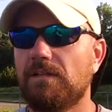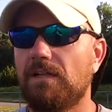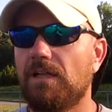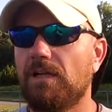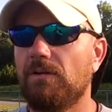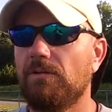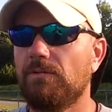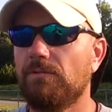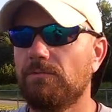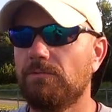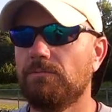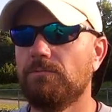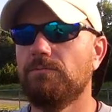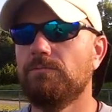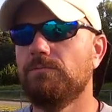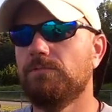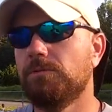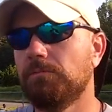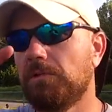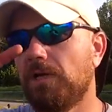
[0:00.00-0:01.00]
I know
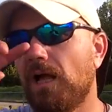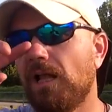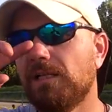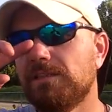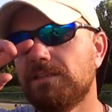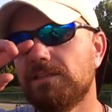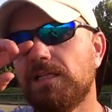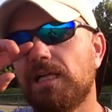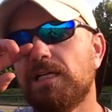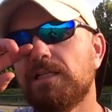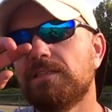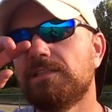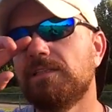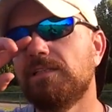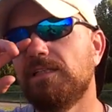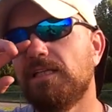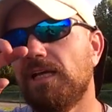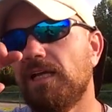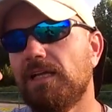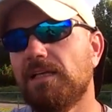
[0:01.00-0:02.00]
some colleges like to
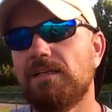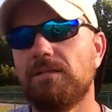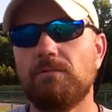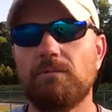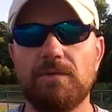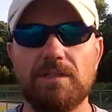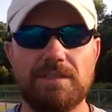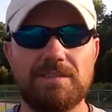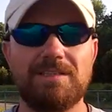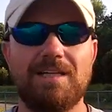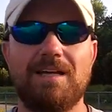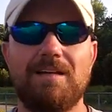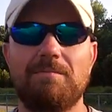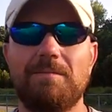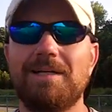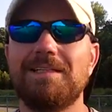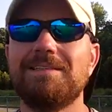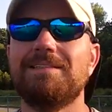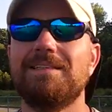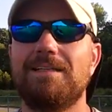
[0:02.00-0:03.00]
see that. We're excited
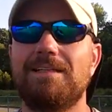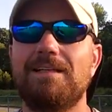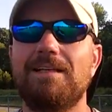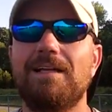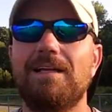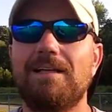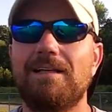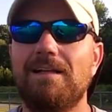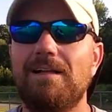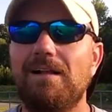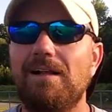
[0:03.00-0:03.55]
about seeing that.